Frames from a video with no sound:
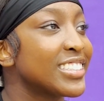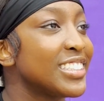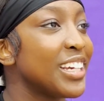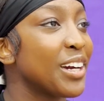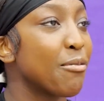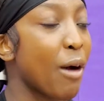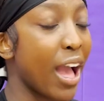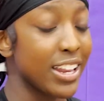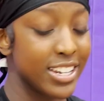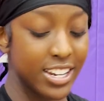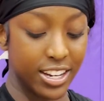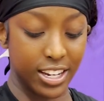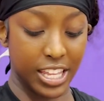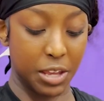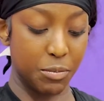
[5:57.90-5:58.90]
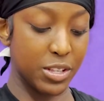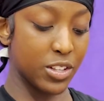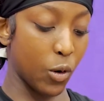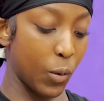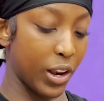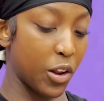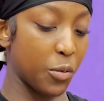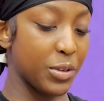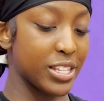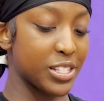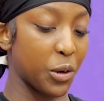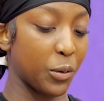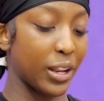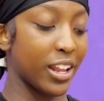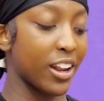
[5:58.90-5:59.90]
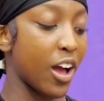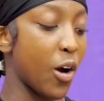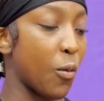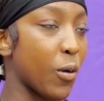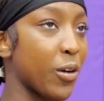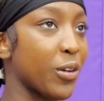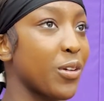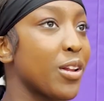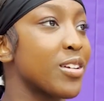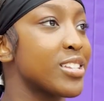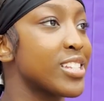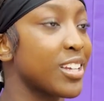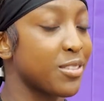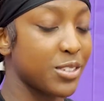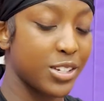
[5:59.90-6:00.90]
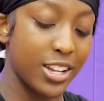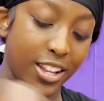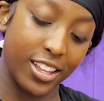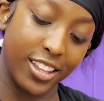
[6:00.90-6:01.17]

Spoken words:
Yeah, but I needed to get me some weight on me, so that all worked. You know what I'm saying? I'm trying to get